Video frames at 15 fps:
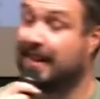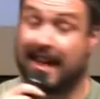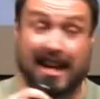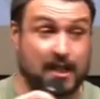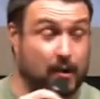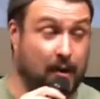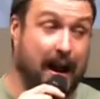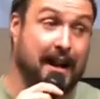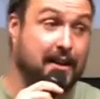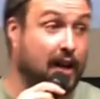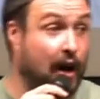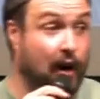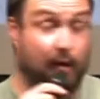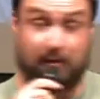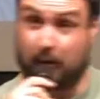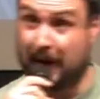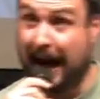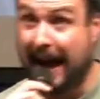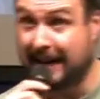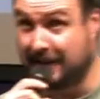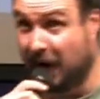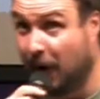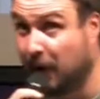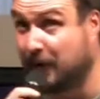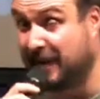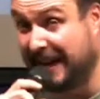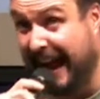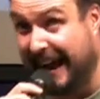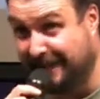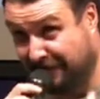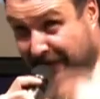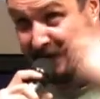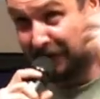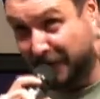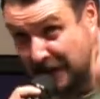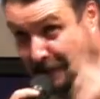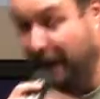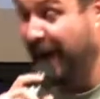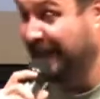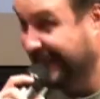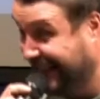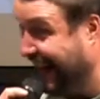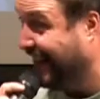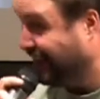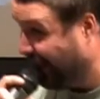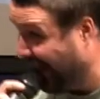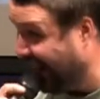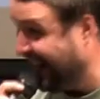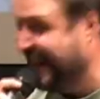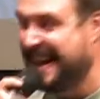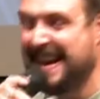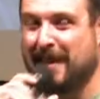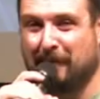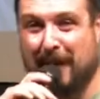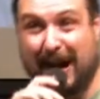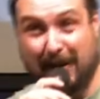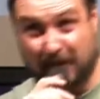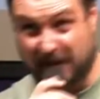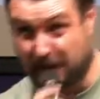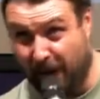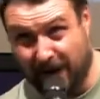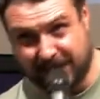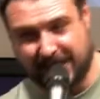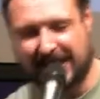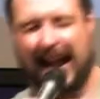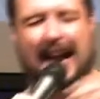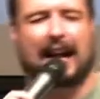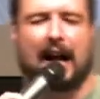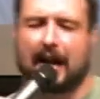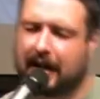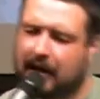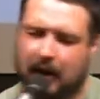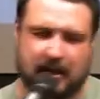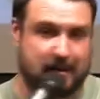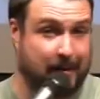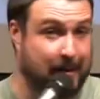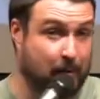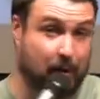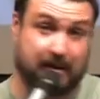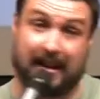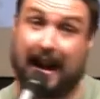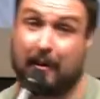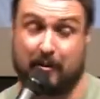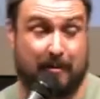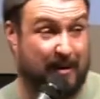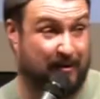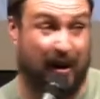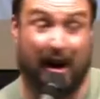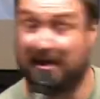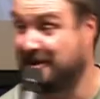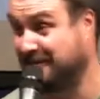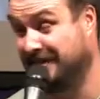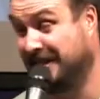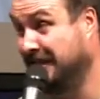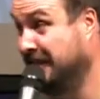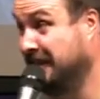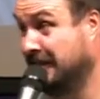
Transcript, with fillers: And that's when I know that I'm responding that way, my response is, I gotta go spend more time with my Father.